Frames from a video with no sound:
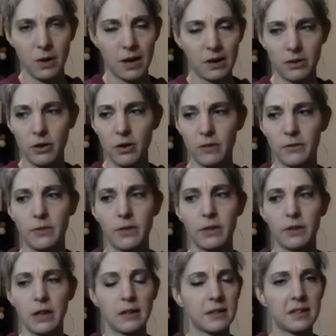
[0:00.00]
I don't know if
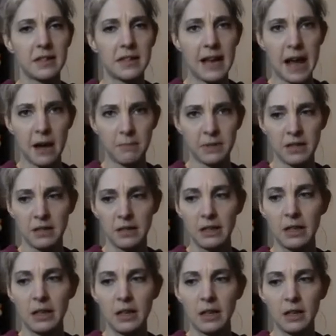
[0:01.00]
it snapped
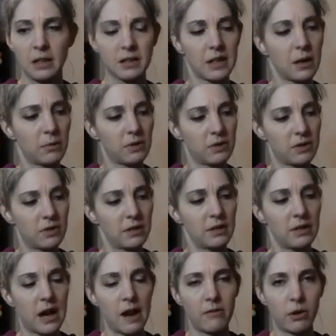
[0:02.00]
because I was
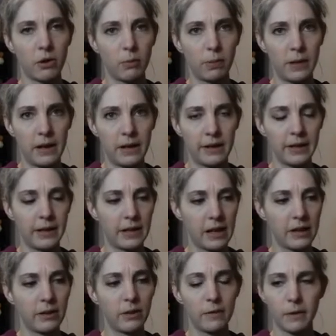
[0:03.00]
Navajo plying it. I
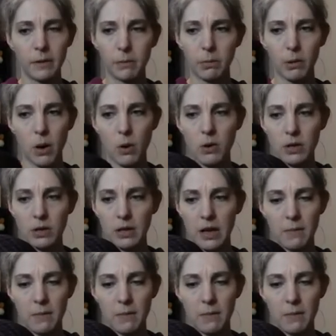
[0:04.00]
don't know if it broke.